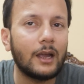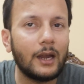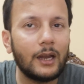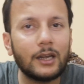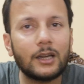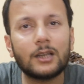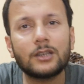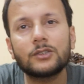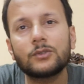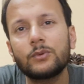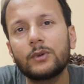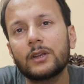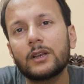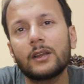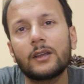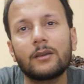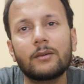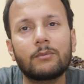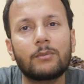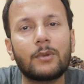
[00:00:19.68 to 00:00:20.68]
In Touch
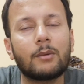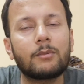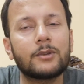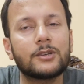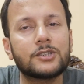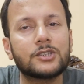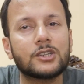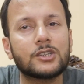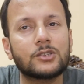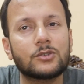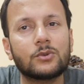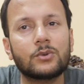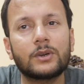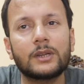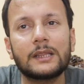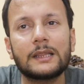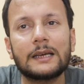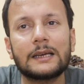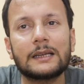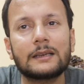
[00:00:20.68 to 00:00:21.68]
Weekly published a
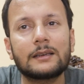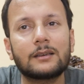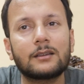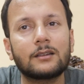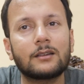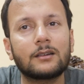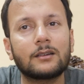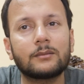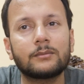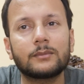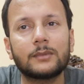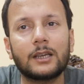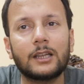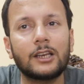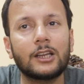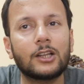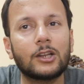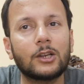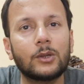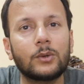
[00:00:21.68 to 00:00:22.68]
story that
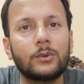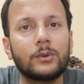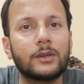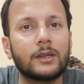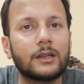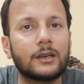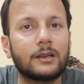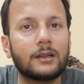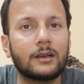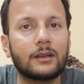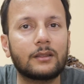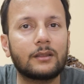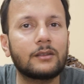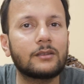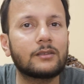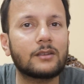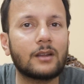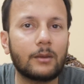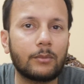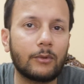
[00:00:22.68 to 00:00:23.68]
included
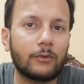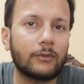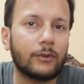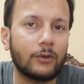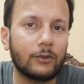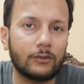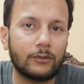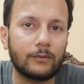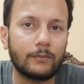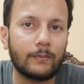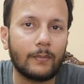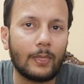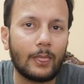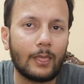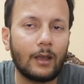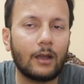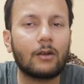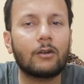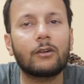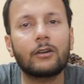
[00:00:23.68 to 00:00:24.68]
this type of news.
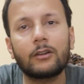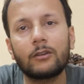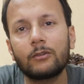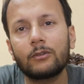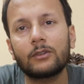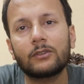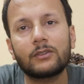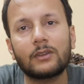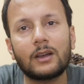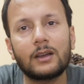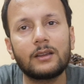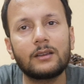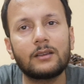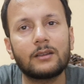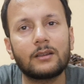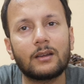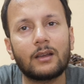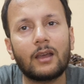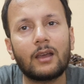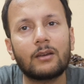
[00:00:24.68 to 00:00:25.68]
According to the
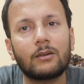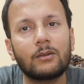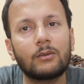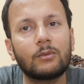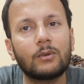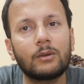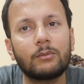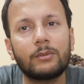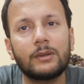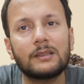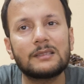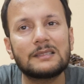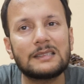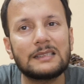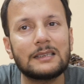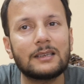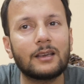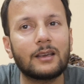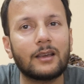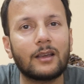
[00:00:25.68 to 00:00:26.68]
site, Harry will be
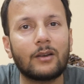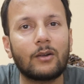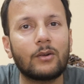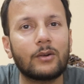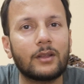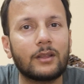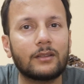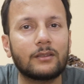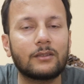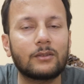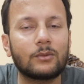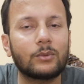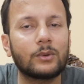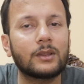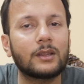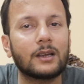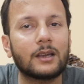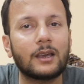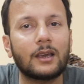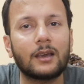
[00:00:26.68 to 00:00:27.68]
seeking an audience
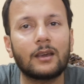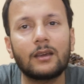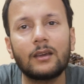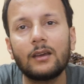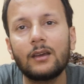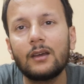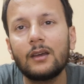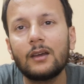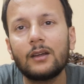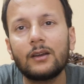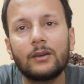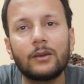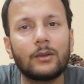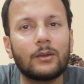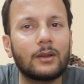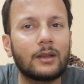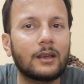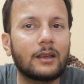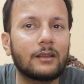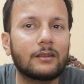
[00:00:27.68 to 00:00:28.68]
with the King
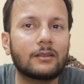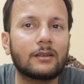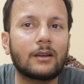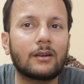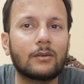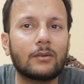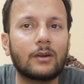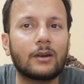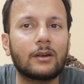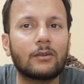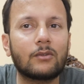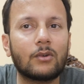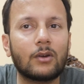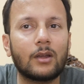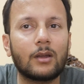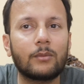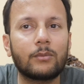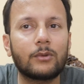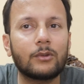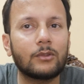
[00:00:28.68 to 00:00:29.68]
during his current
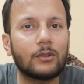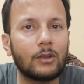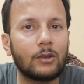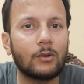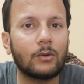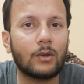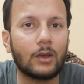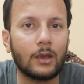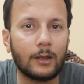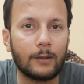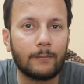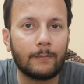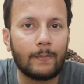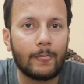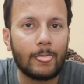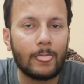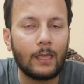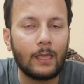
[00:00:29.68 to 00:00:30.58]
trip to the UK.